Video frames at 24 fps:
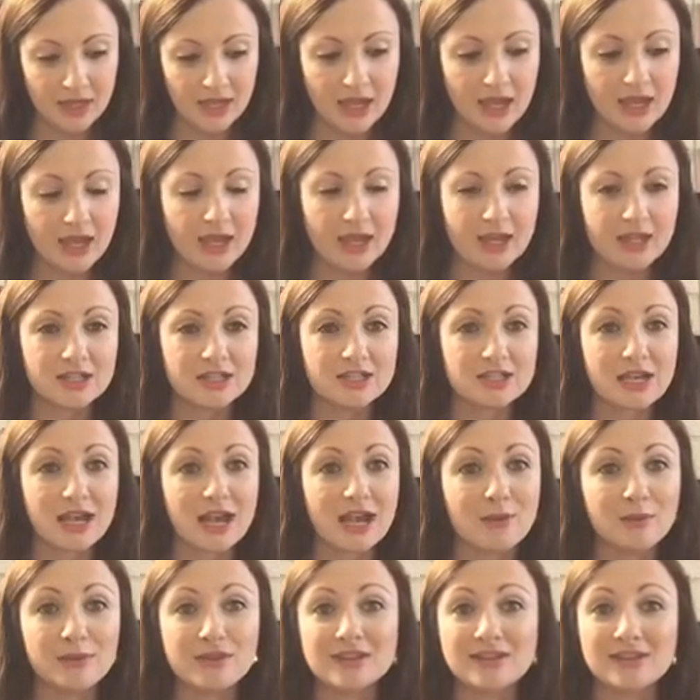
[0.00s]
And
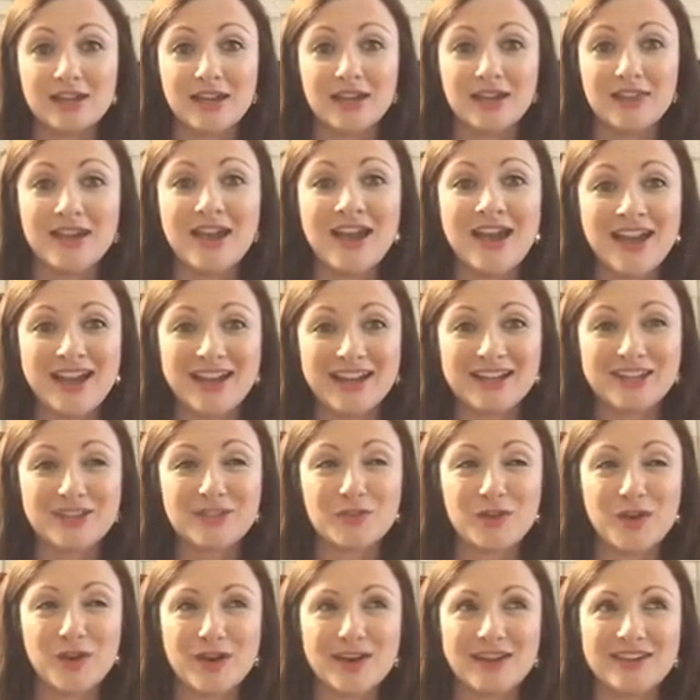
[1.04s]
I would say that as
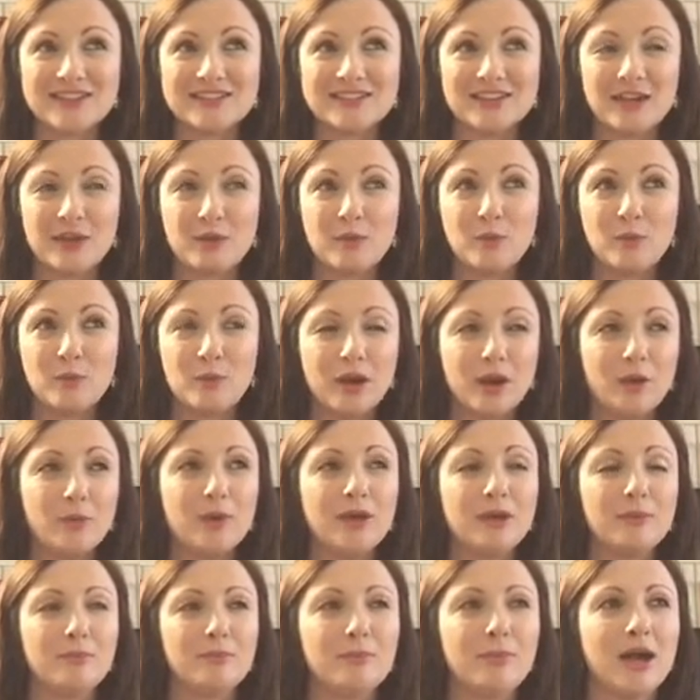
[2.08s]
far as like what
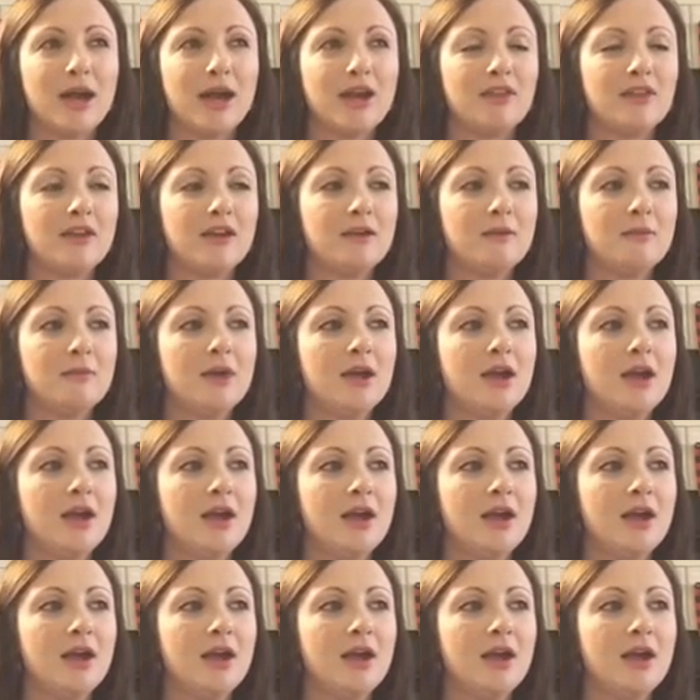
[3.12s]
we buy them,